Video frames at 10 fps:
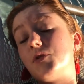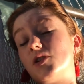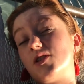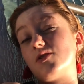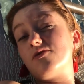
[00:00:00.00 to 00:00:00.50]
but
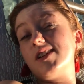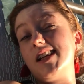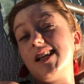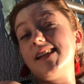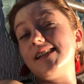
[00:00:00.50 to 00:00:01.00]
you could
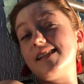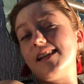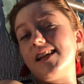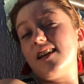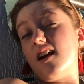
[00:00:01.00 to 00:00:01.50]
really
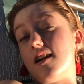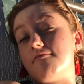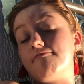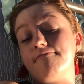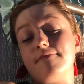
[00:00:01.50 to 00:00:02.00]
easily
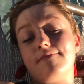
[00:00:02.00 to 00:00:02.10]
come,